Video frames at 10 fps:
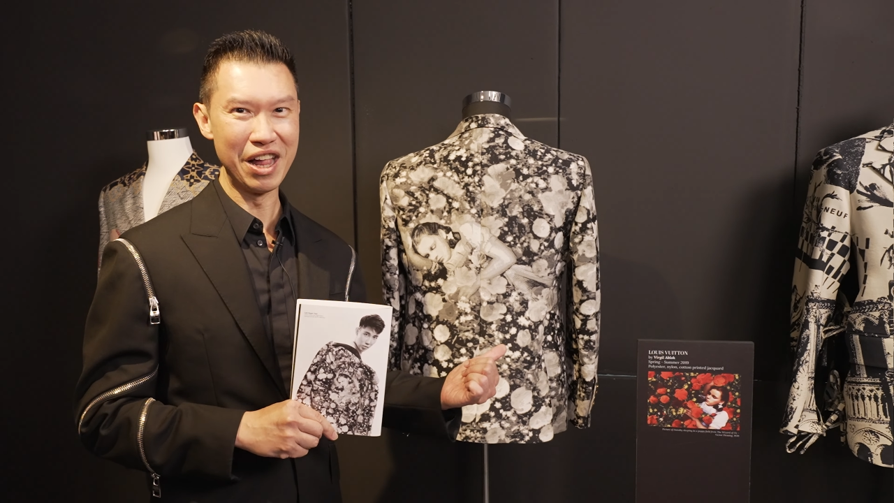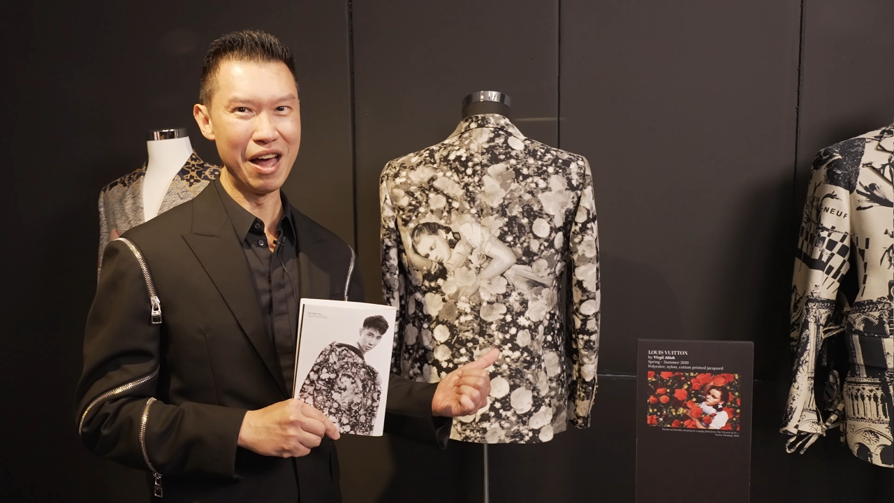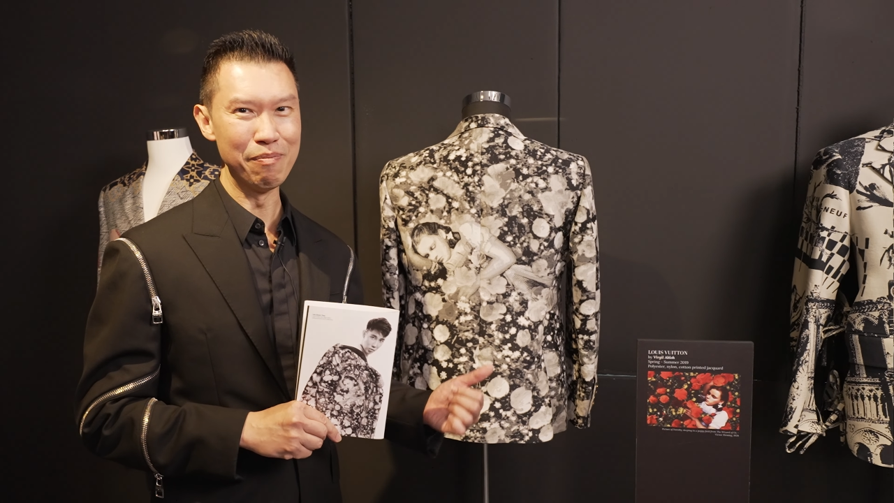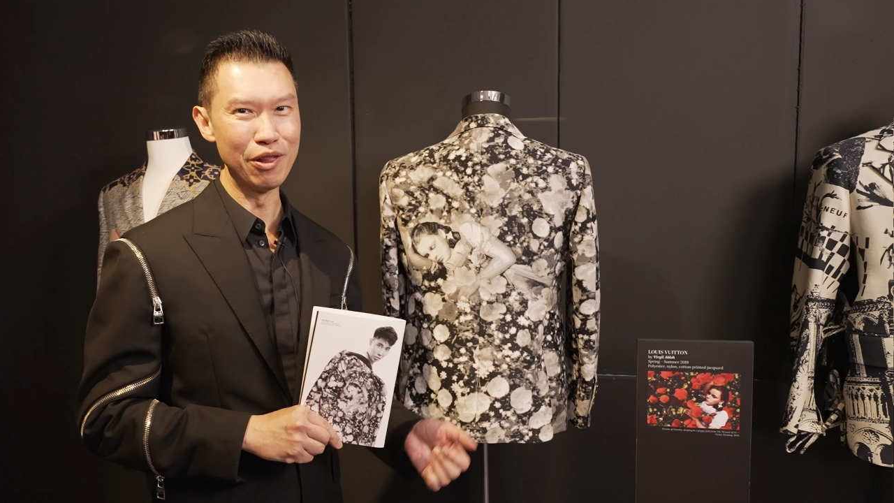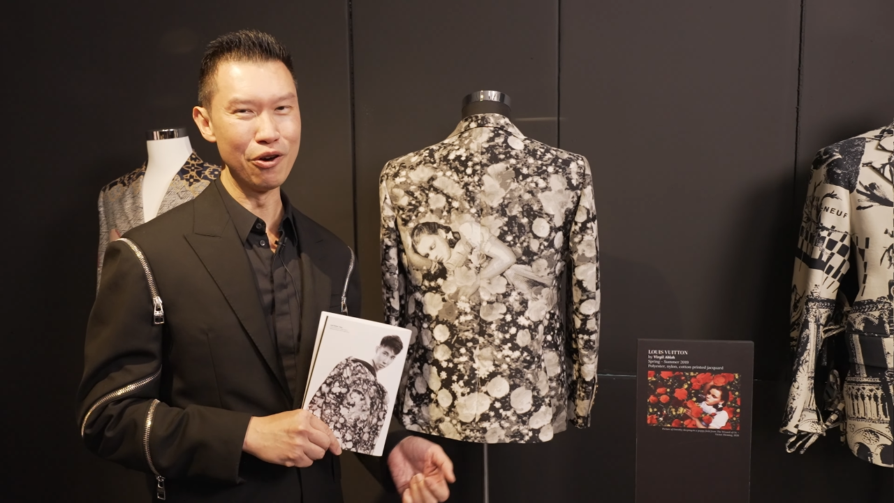
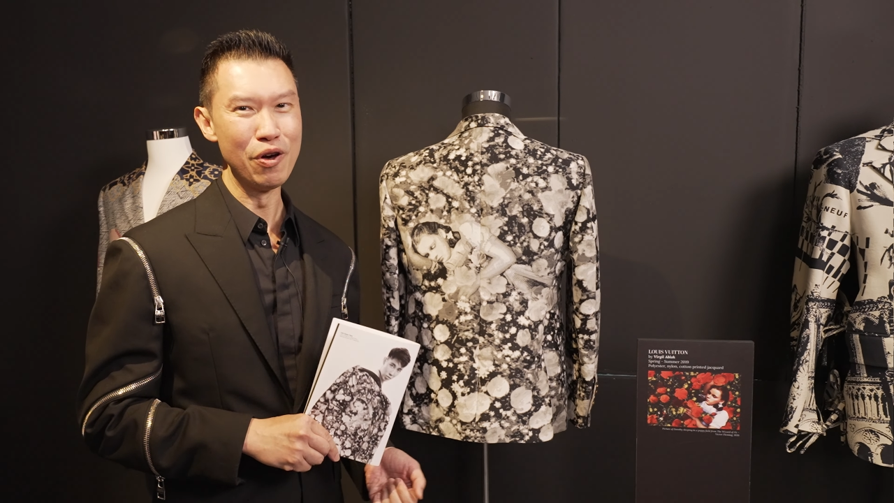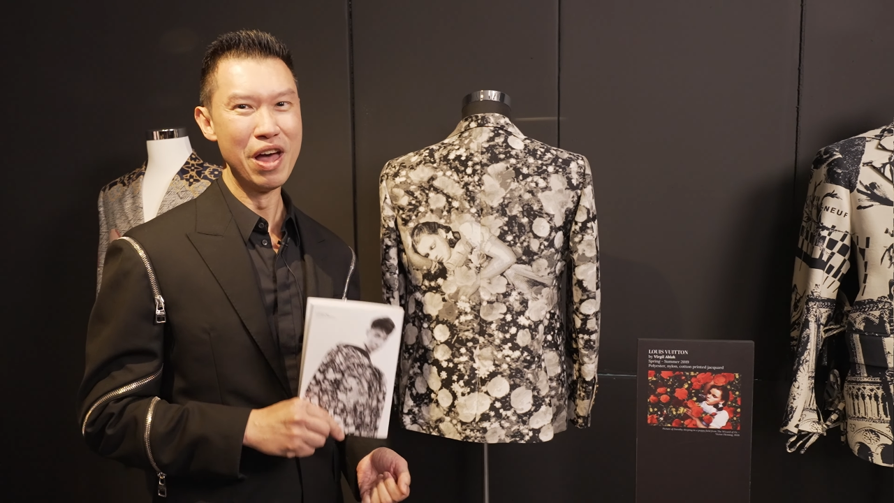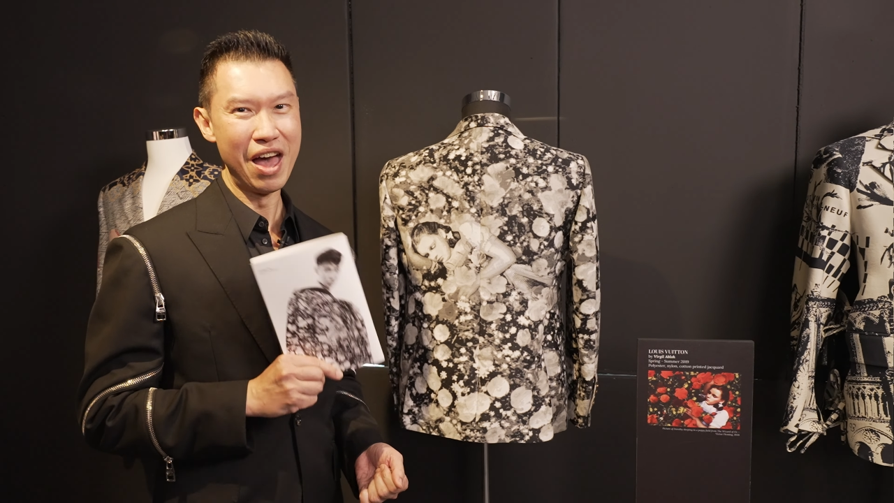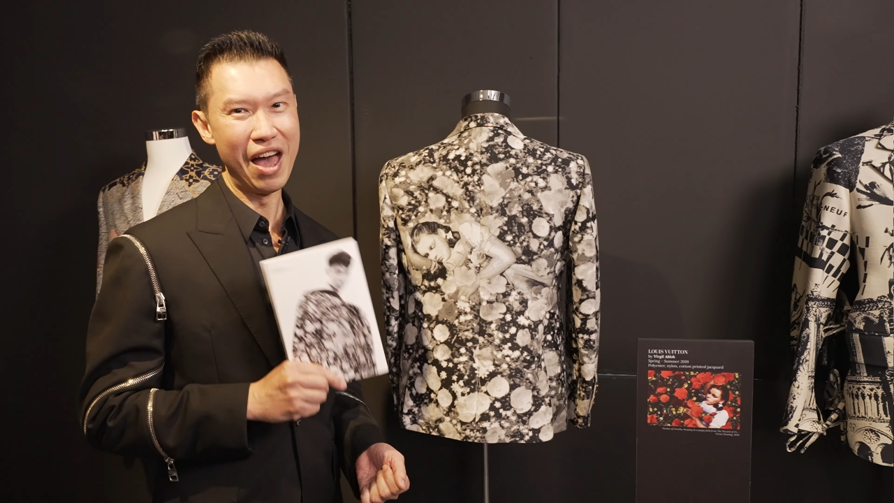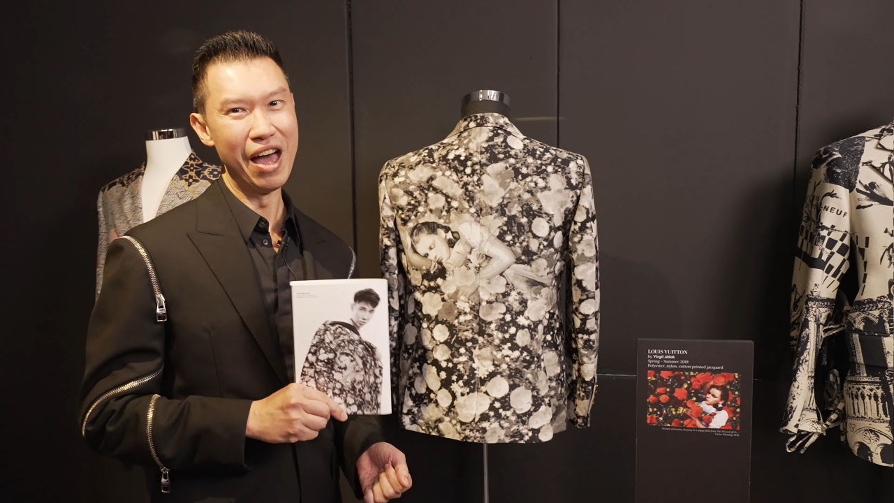Abloh
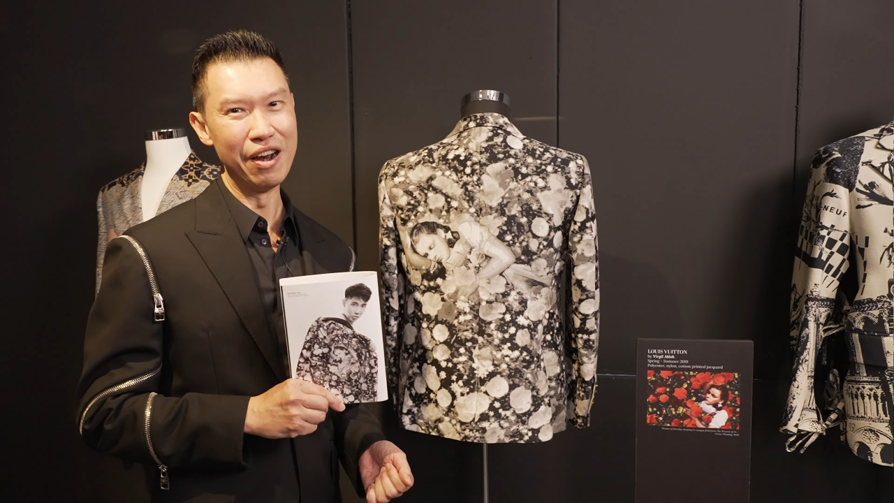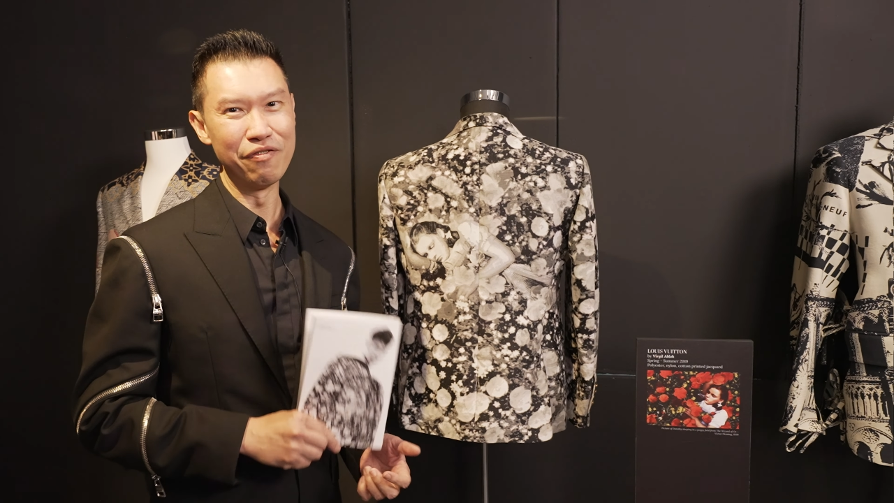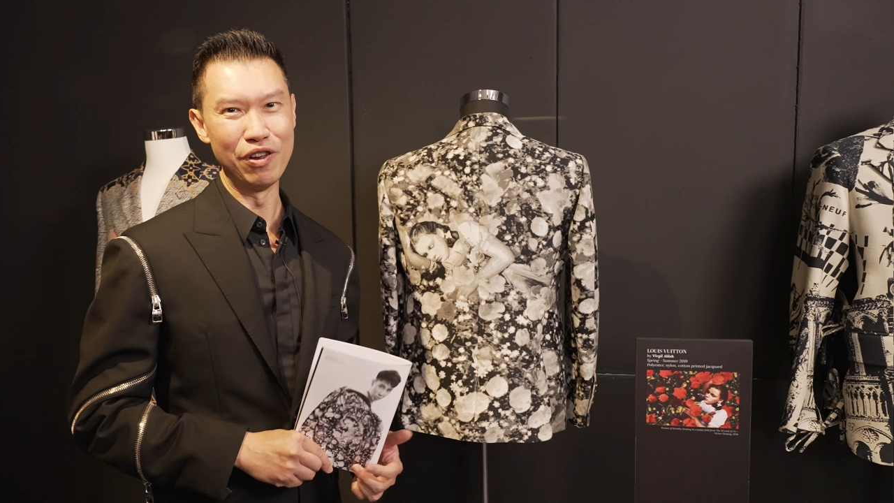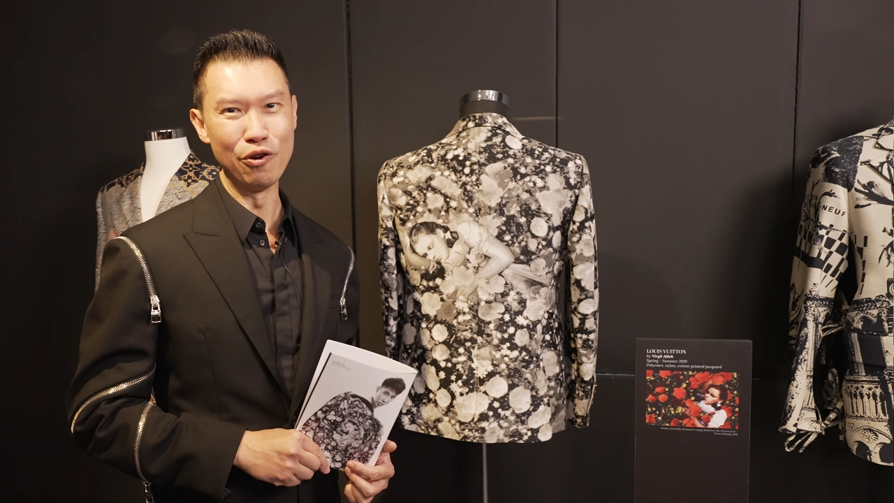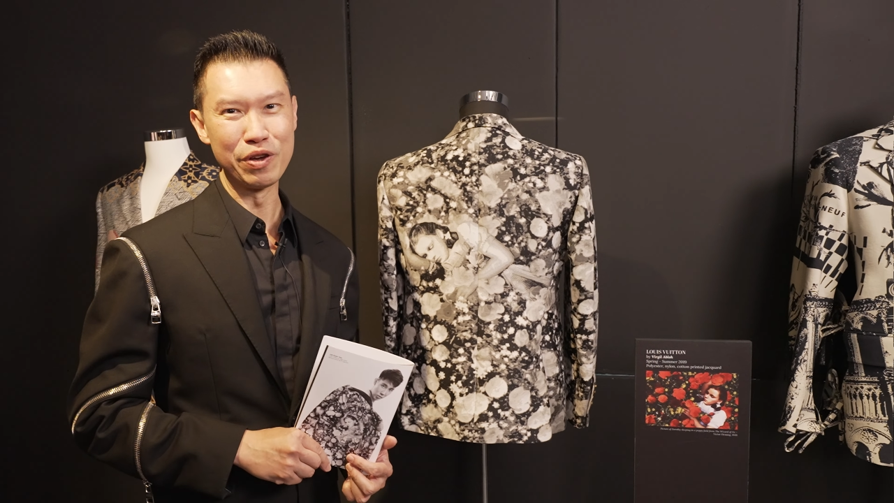and
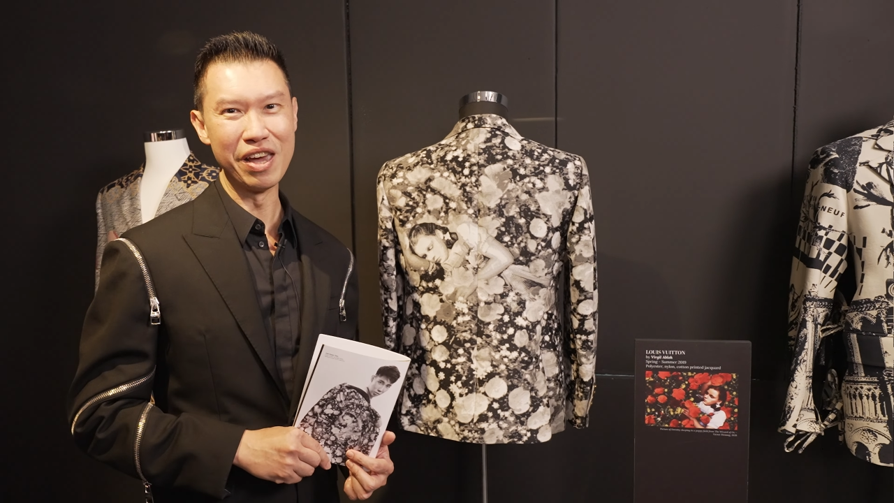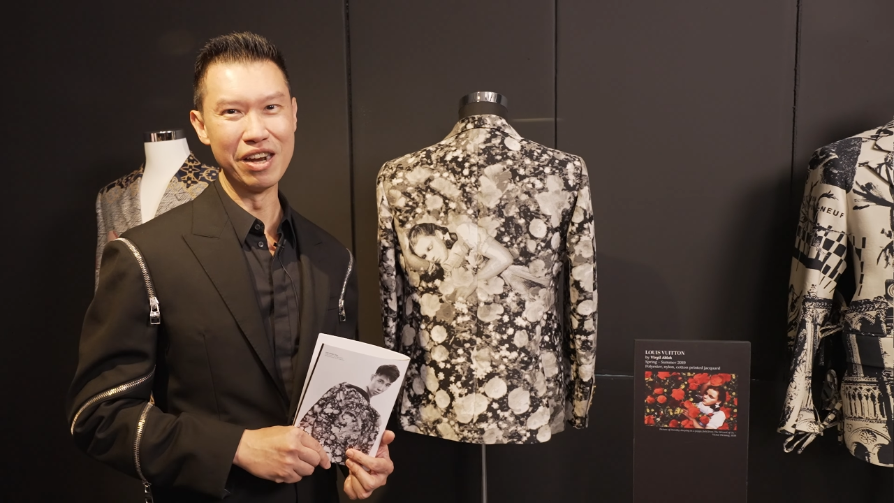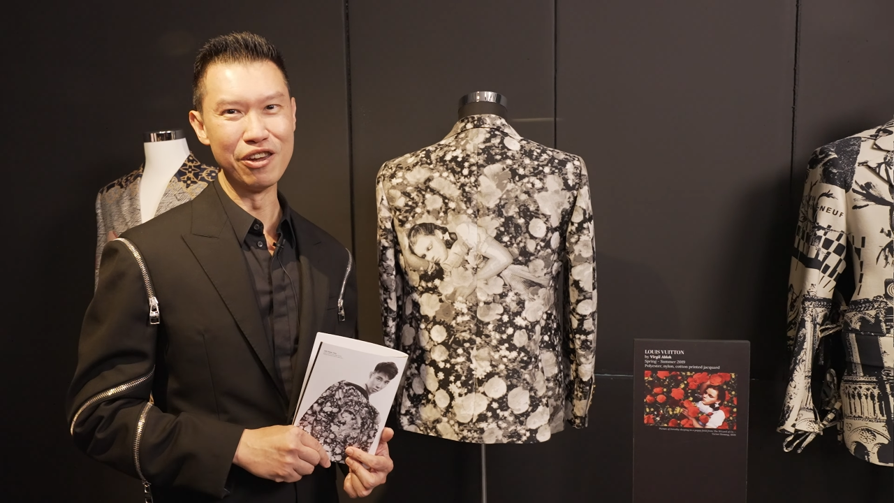for Loh Kian